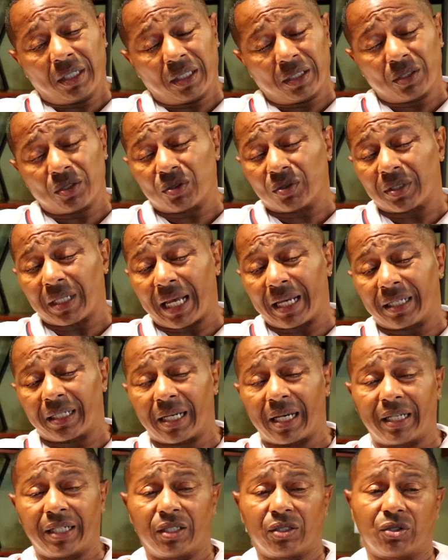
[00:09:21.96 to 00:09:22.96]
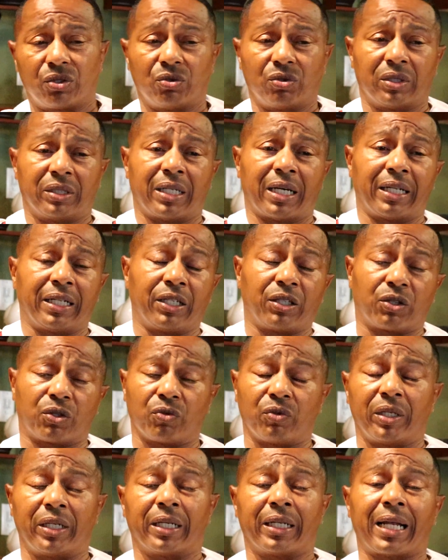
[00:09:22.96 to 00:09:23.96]
And this was like 92 or
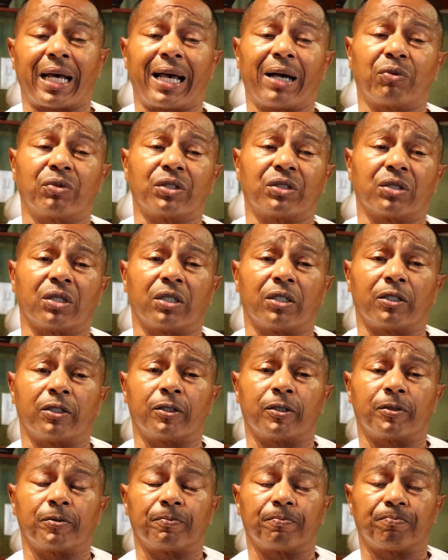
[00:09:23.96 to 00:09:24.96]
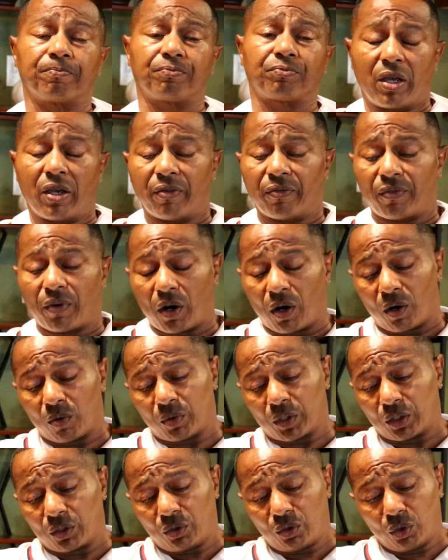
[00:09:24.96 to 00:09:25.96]
93. And I was uh,
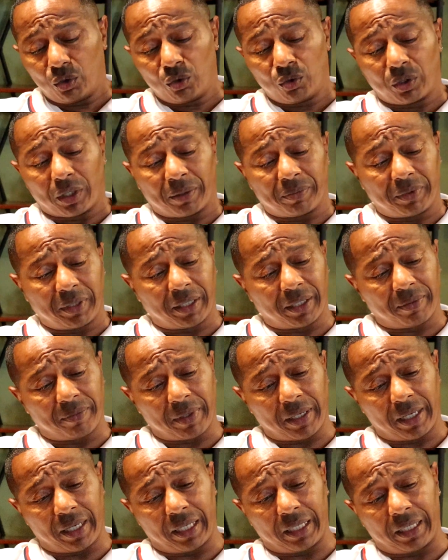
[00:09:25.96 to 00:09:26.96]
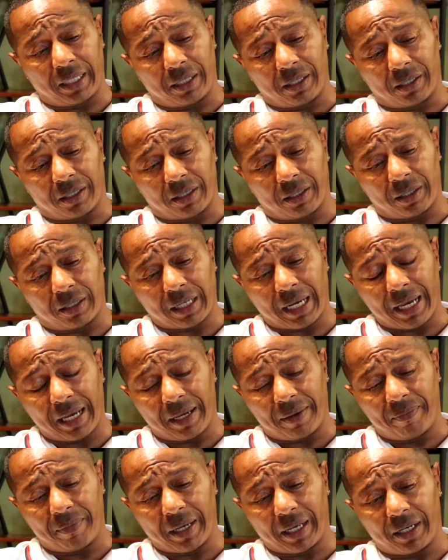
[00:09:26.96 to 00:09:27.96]
involved with a dude up there, man, that uh, I
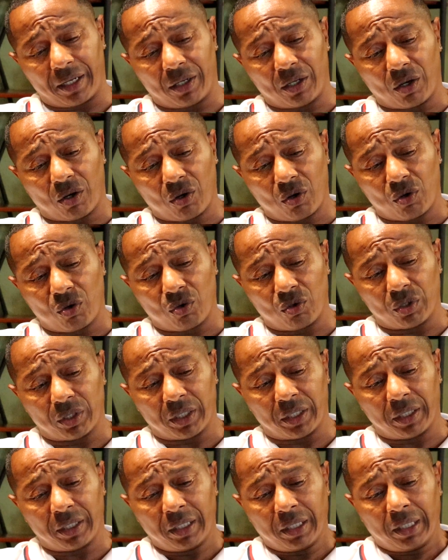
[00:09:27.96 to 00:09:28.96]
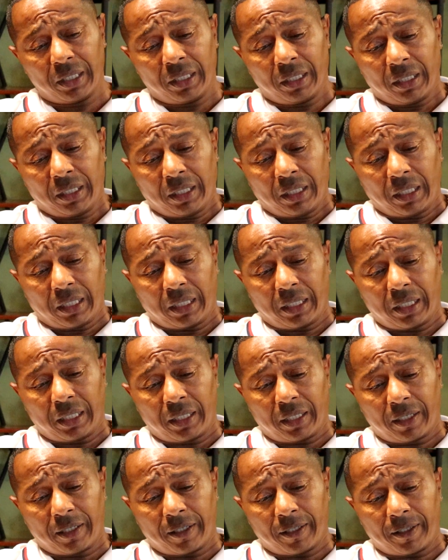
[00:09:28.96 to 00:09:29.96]
had met in the hole. And,
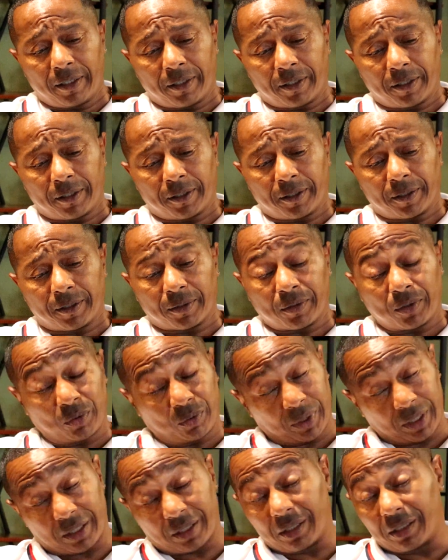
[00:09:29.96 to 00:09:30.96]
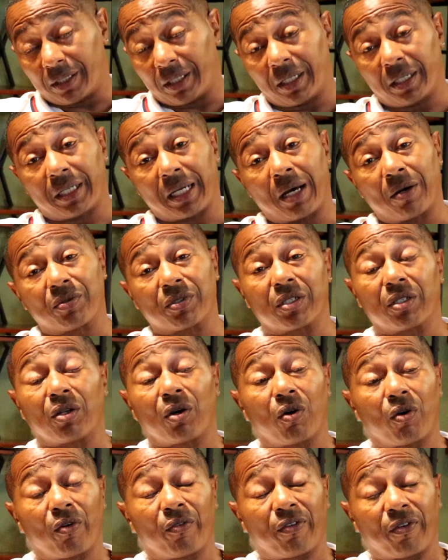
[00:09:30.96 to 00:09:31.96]
and uh, coincidentally, I was in
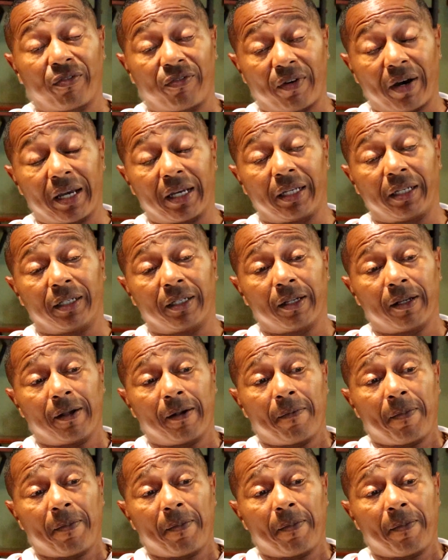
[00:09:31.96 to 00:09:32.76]
the hole for fighting.